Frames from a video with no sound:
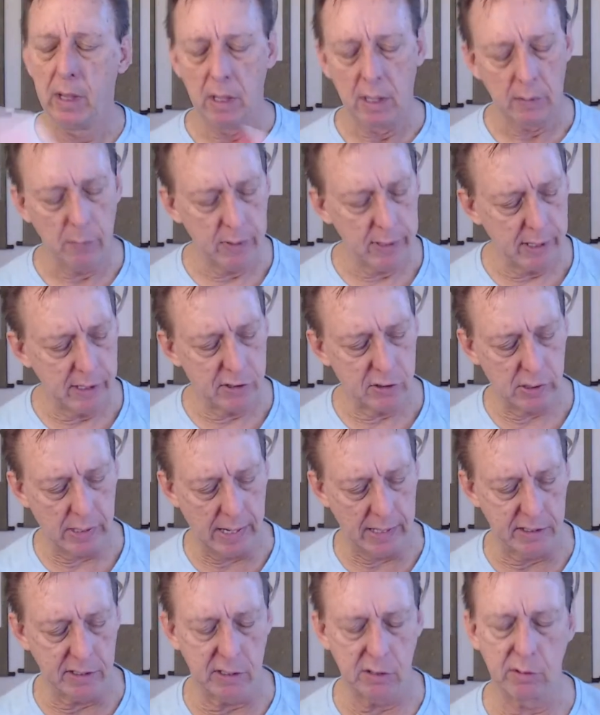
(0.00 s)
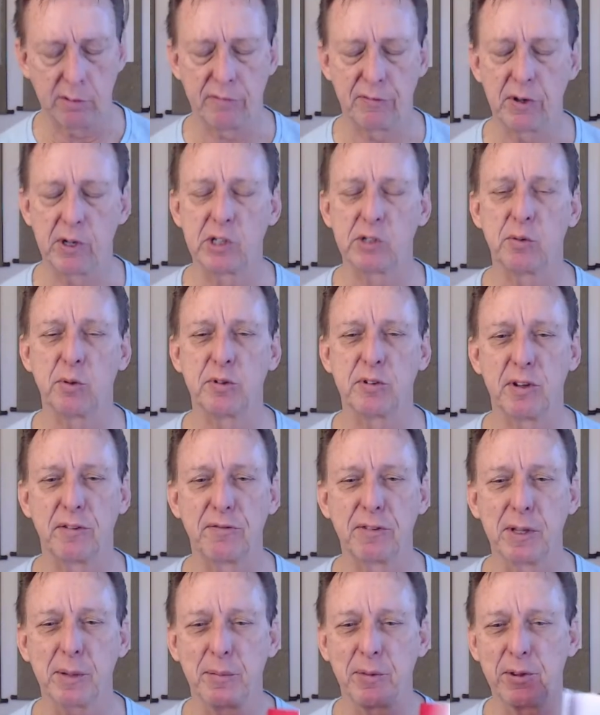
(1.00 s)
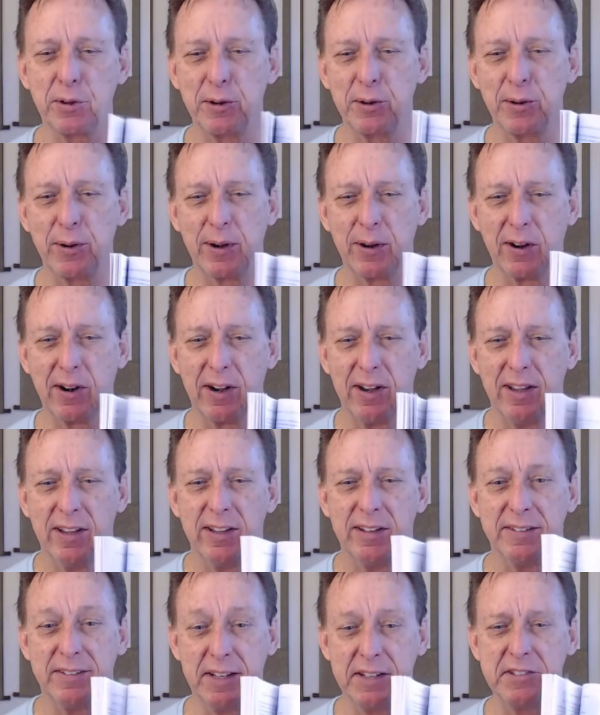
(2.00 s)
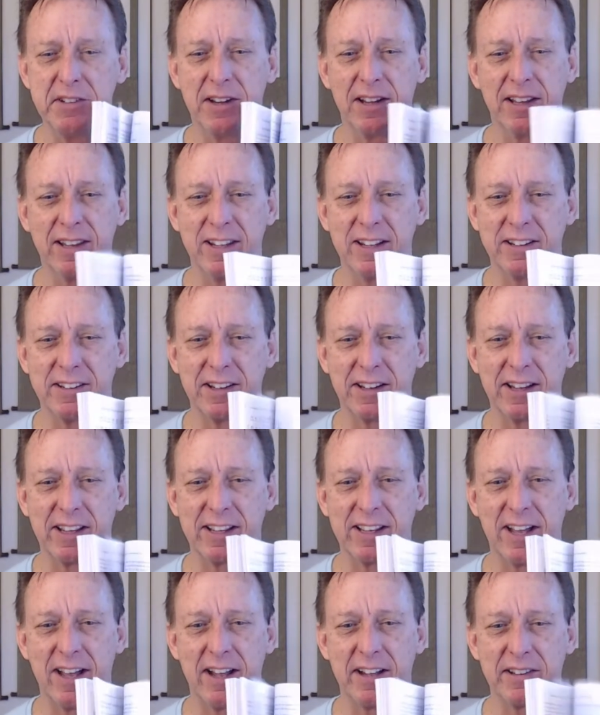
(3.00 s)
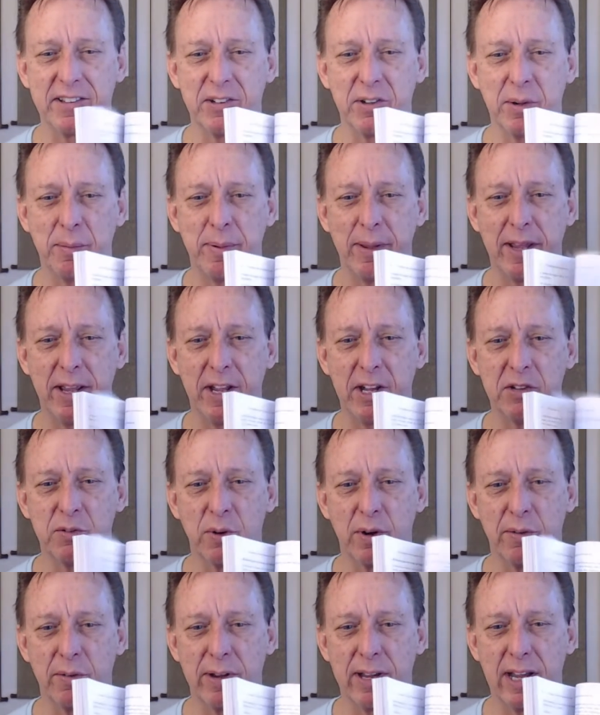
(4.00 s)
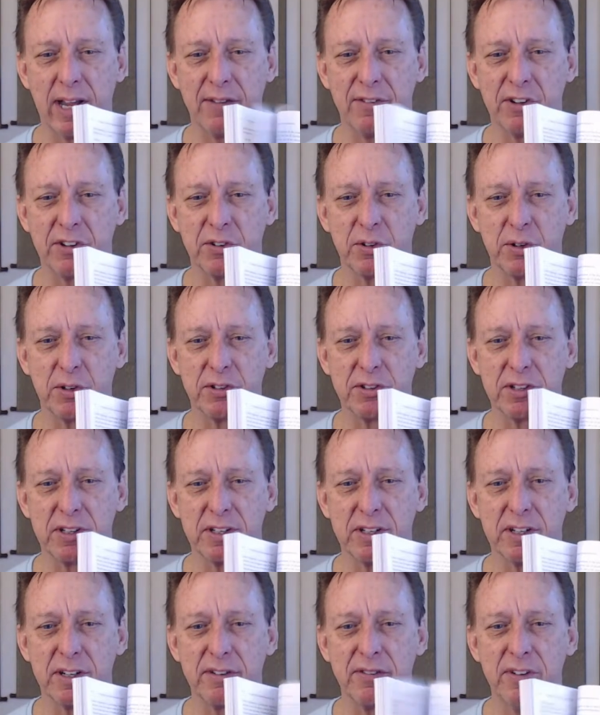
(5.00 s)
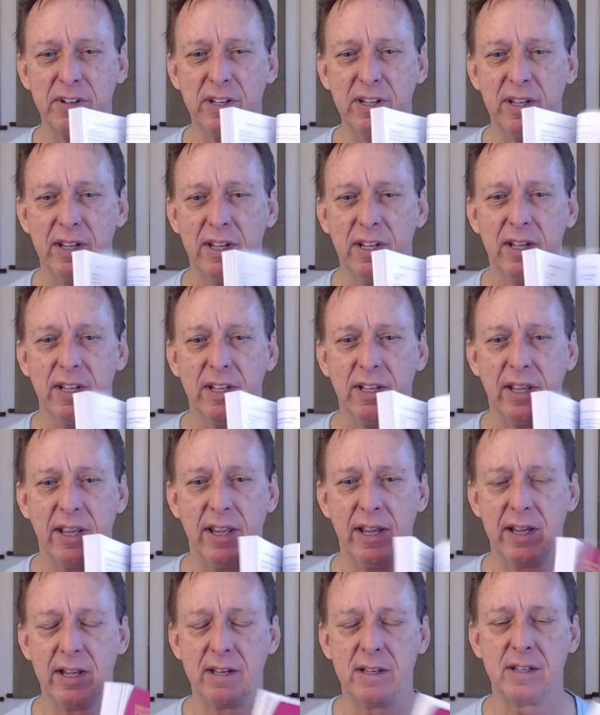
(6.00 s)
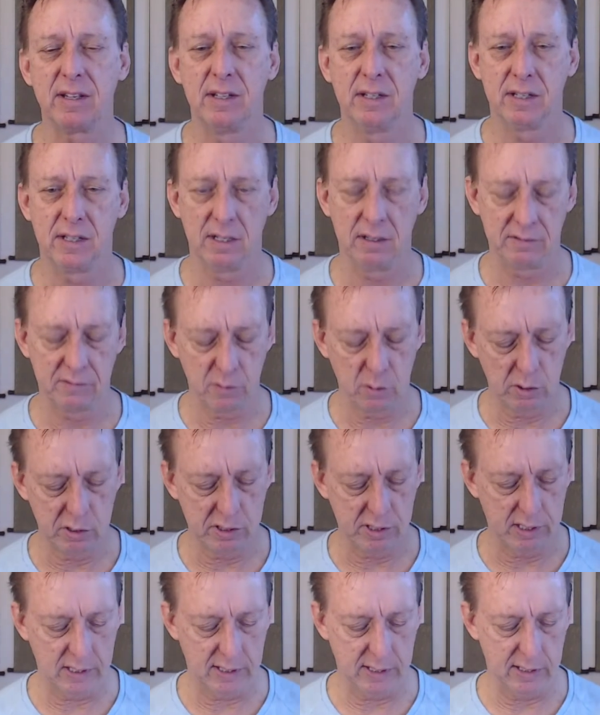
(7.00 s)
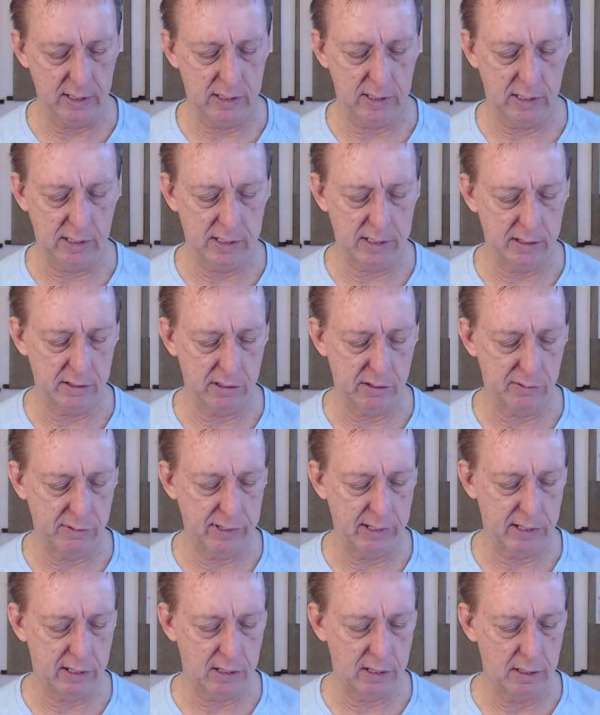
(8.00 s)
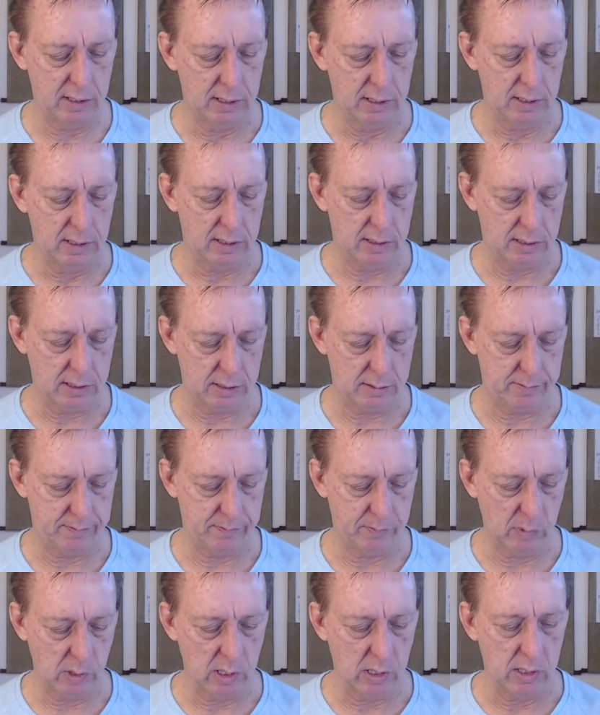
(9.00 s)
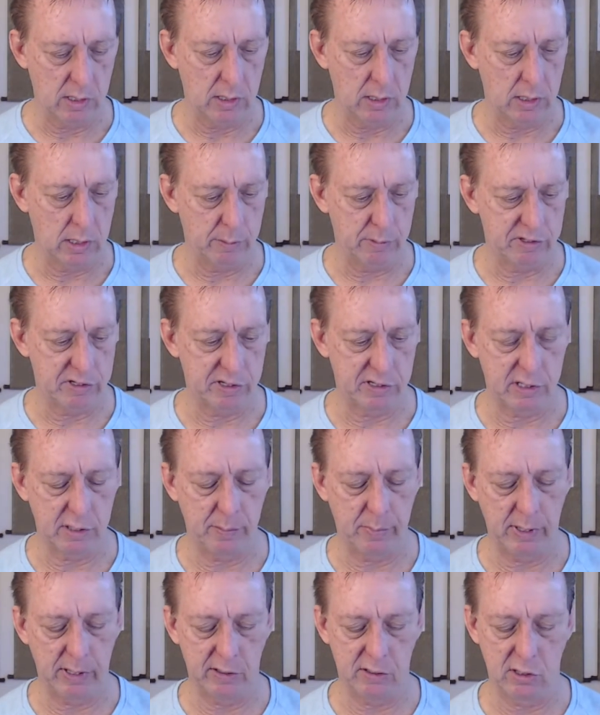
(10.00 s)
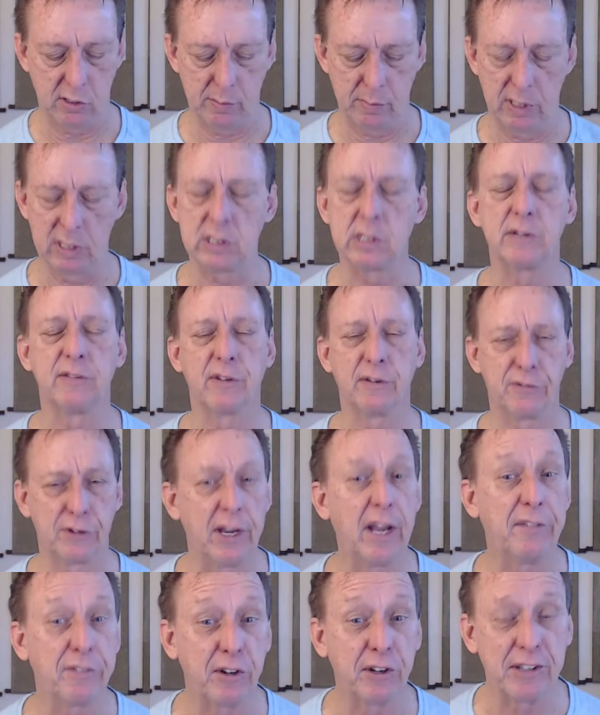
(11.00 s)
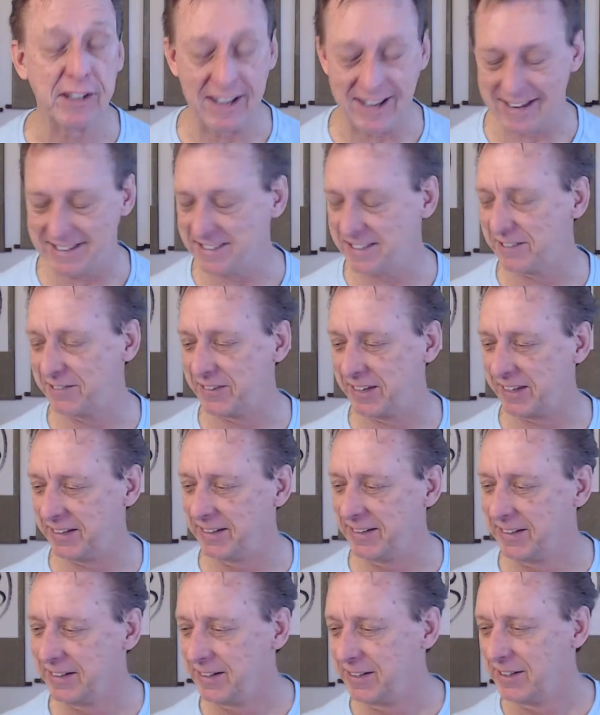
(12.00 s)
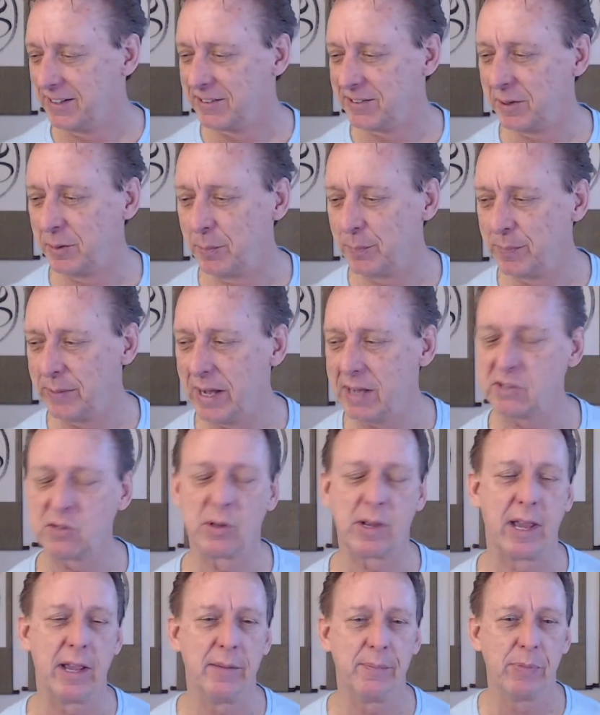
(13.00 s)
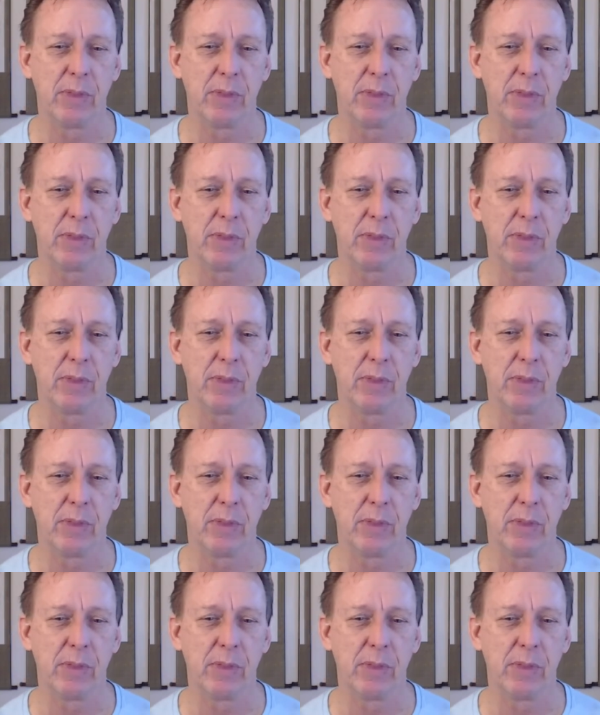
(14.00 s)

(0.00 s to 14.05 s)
What I tried to do at first was to flip through here digitally until I got to a page where we have a source calligraphy. And unfortunately, the Kindle reader, it was just a bit too much of an effort to ask a bit. So that's okay.